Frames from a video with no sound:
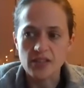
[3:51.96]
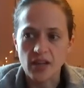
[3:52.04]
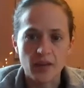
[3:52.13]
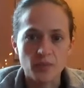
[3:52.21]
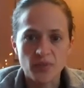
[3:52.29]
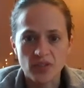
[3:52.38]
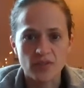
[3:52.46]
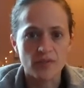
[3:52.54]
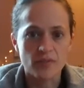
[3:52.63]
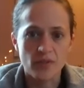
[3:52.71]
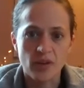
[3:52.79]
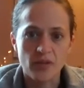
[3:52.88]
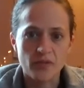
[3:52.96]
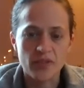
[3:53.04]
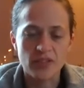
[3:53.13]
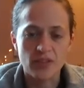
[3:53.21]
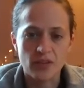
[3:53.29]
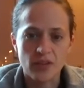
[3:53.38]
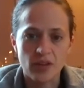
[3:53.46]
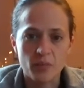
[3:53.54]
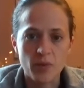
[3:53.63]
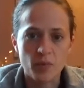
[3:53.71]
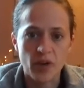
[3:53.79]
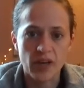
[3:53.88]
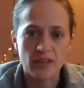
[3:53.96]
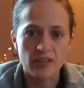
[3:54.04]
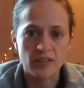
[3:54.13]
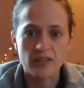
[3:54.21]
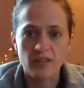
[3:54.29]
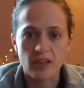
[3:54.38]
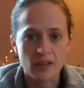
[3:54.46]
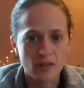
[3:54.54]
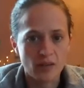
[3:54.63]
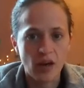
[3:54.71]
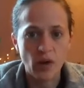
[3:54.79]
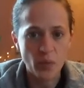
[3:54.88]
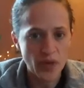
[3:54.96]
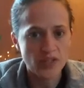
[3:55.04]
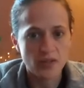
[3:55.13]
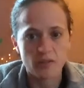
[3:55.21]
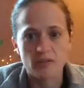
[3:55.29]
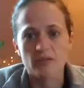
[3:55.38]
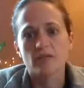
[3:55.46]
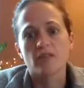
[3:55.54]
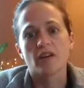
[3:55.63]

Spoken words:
types of physical therapy practices, like outpatient